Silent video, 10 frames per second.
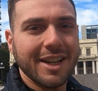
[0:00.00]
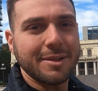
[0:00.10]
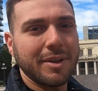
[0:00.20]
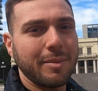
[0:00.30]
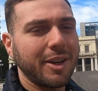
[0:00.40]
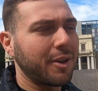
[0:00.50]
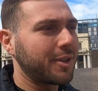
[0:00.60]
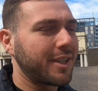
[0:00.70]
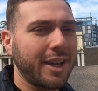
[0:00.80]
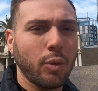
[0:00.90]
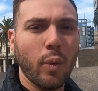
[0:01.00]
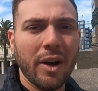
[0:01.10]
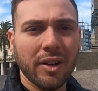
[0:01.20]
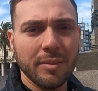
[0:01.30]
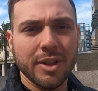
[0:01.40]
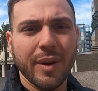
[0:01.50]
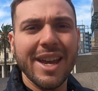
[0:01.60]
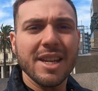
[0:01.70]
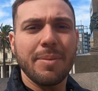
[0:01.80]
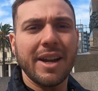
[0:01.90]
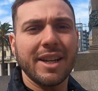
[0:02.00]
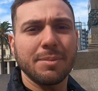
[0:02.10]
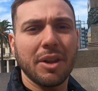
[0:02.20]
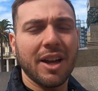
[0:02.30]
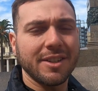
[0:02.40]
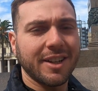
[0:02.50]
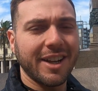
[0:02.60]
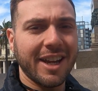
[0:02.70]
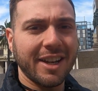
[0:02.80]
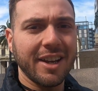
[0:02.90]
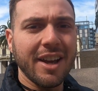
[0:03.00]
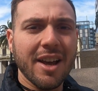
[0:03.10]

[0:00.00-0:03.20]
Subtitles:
dias, mi amigos, and welcome to Independence Plaza in